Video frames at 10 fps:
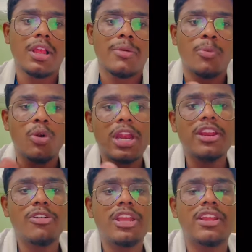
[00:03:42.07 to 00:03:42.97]
more
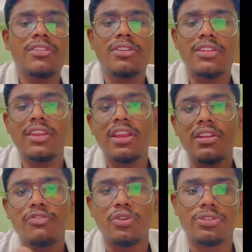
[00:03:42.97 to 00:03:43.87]
likely to get dizzy
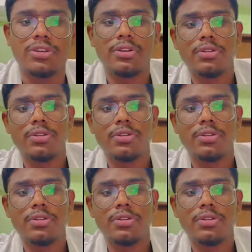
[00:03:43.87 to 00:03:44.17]
in future.